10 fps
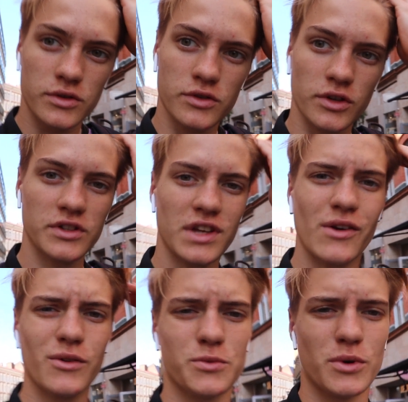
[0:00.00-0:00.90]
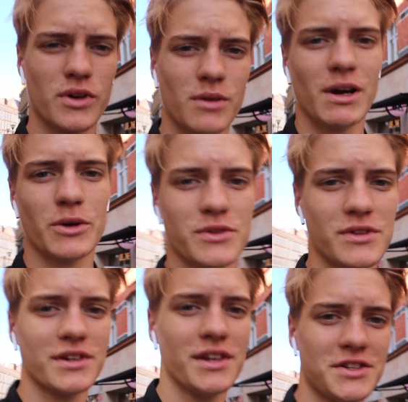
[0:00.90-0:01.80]
Turns out I was wrong about
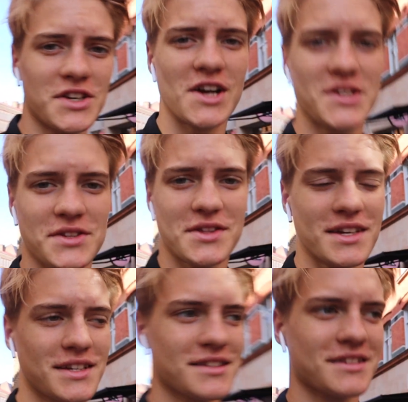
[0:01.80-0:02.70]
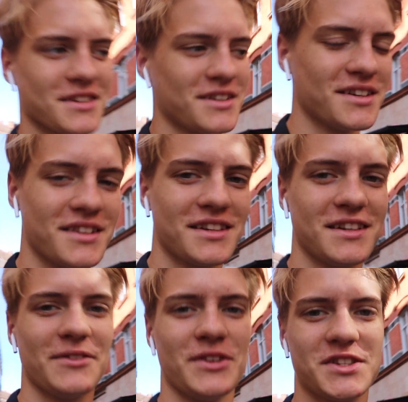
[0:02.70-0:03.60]
the charging things. They
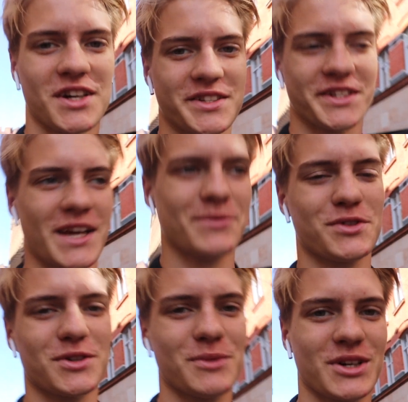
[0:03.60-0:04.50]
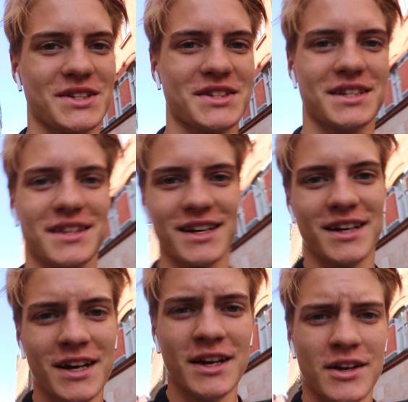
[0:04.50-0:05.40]
didn't have any charging cables, so I'm not gonna sit in there.
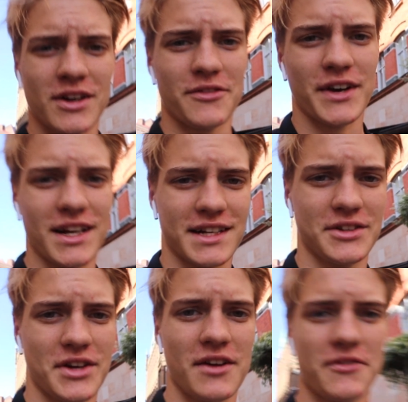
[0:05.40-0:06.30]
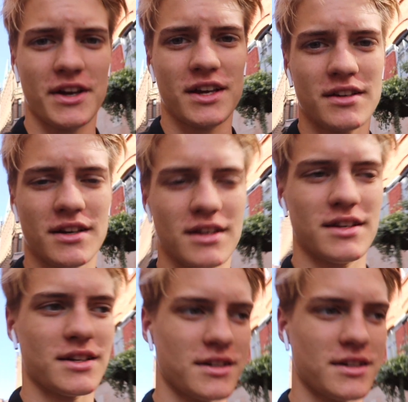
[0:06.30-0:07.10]
I'm gonna find like a little cafe and